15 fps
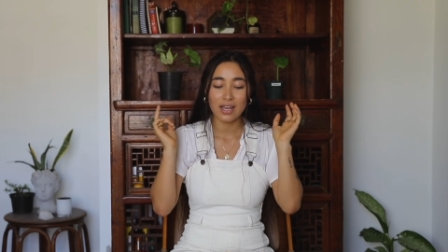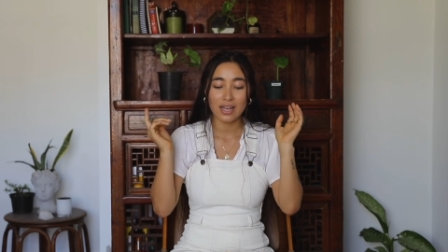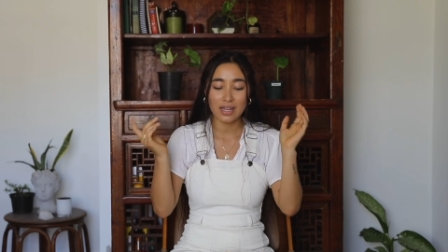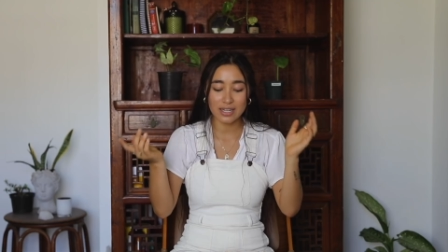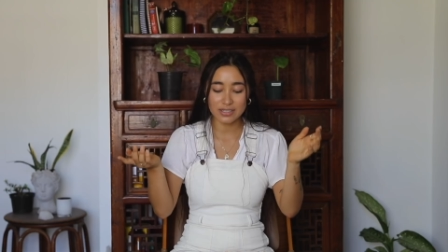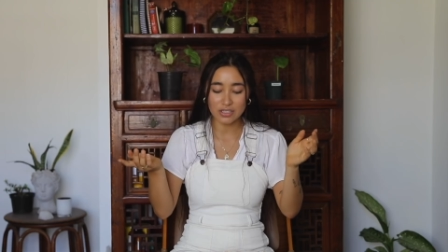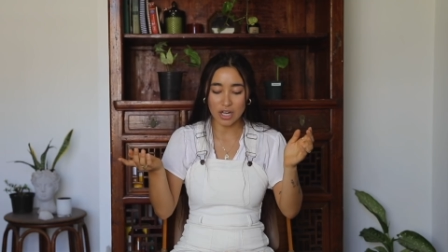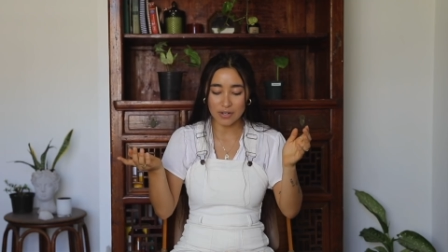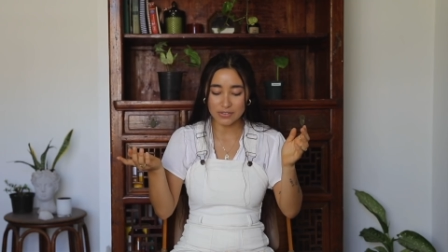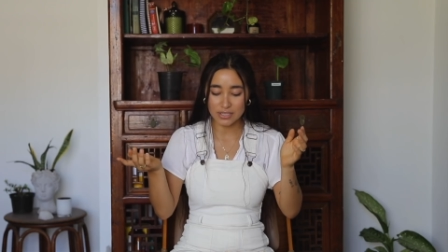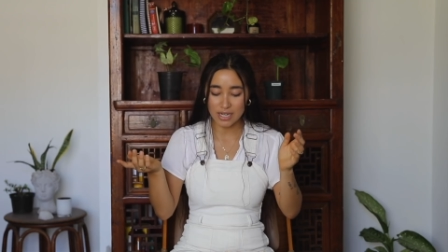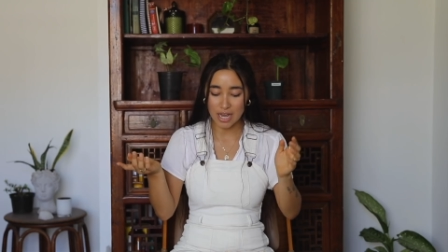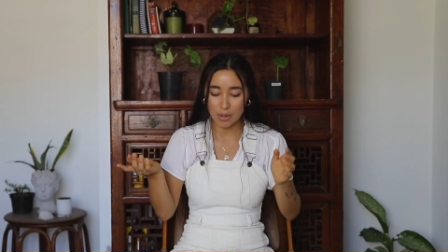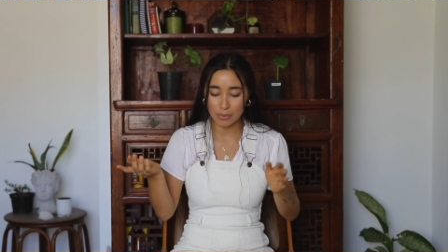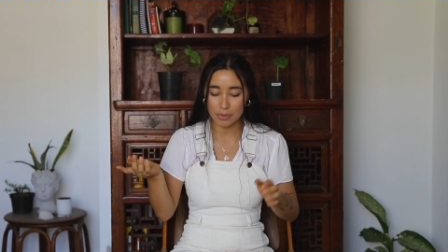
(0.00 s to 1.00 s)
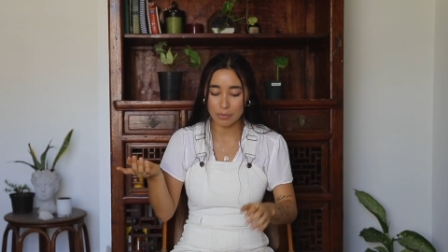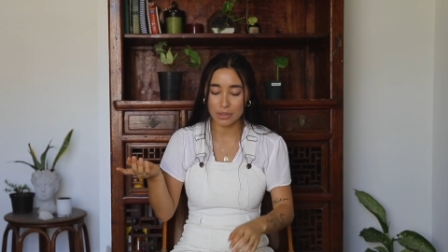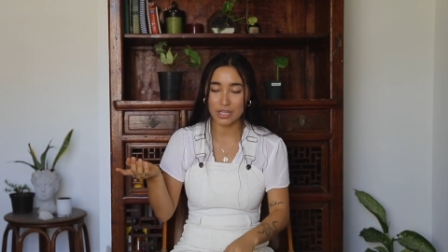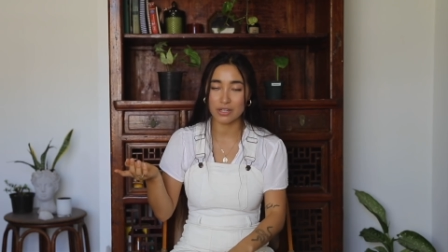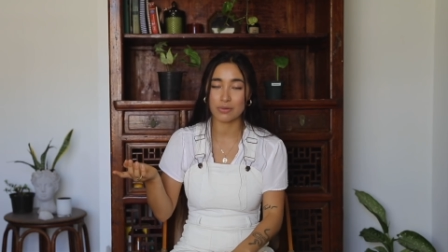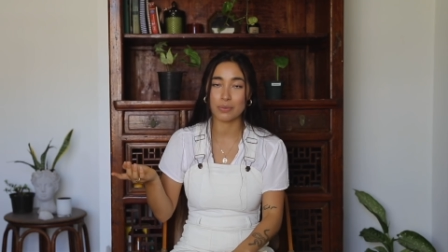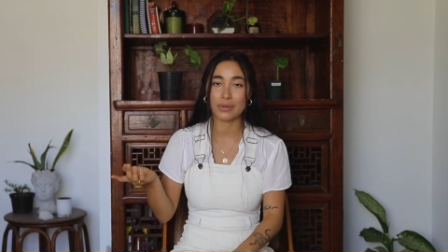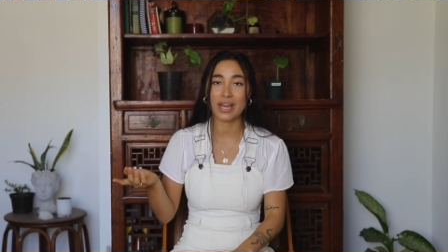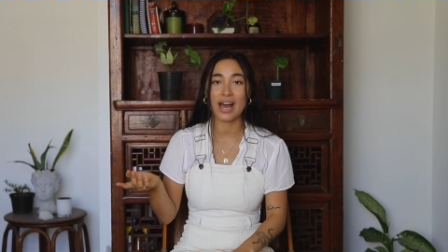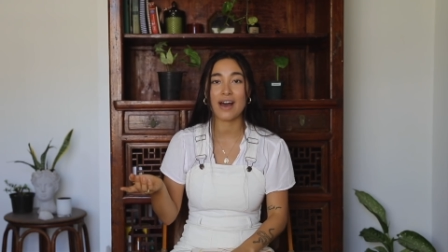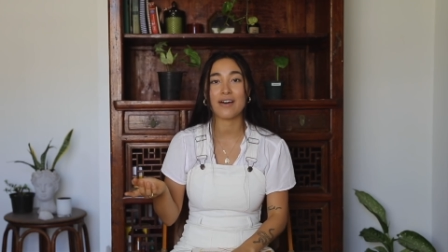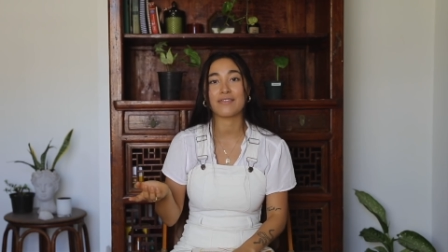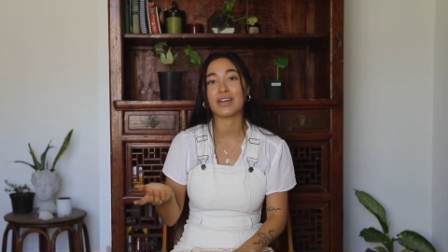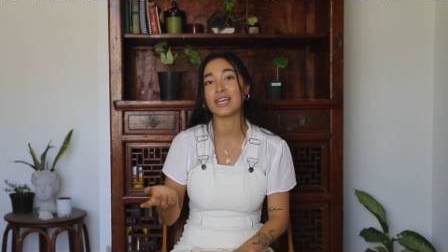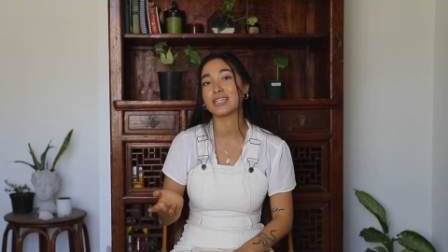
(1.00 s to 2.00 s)
it is often how we breathe when we
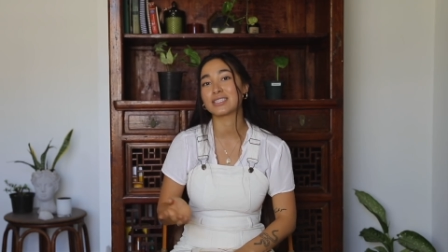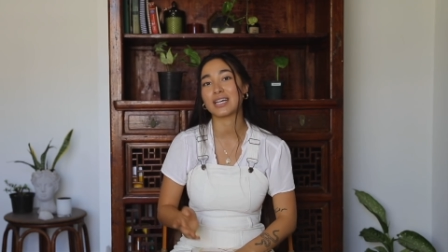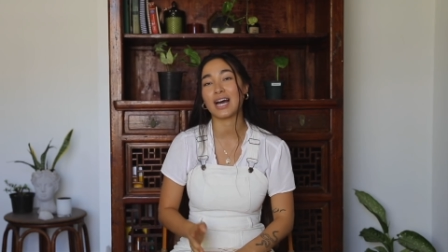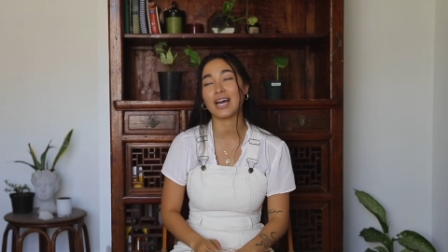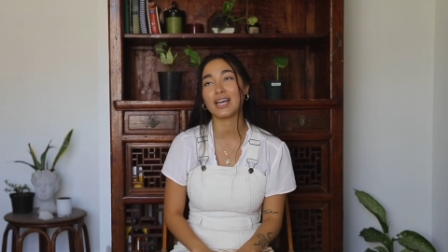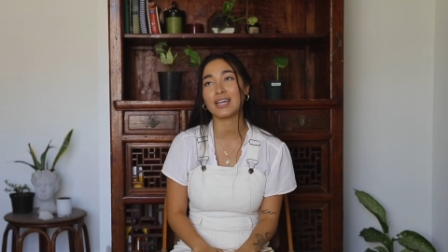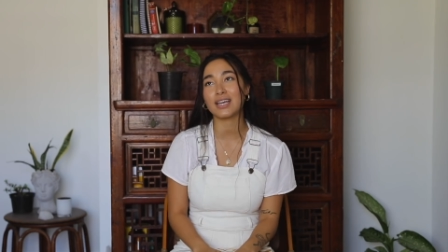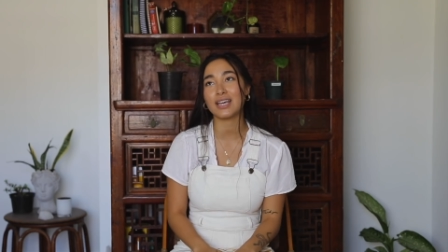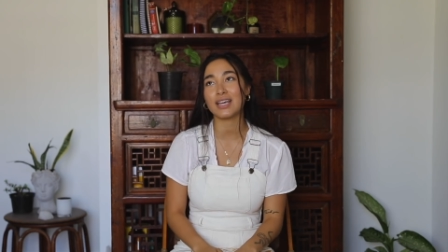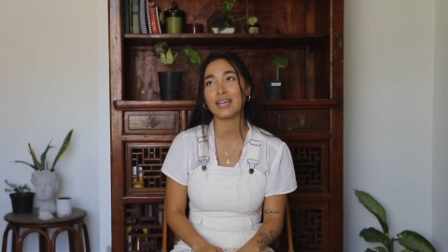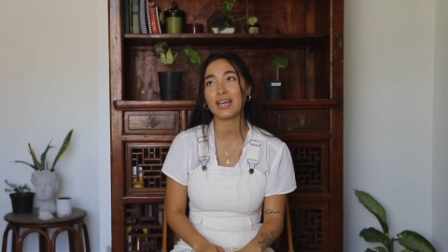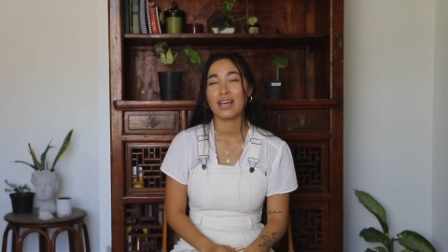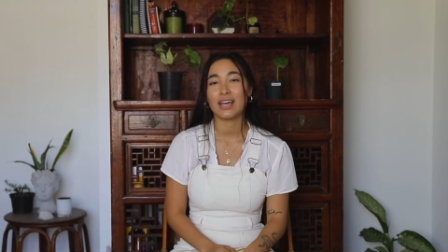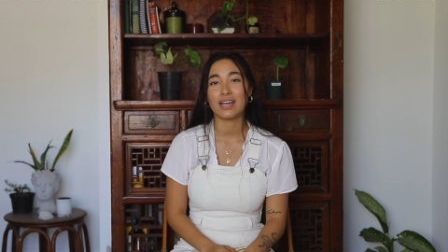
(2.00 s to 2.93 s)
have anxiety.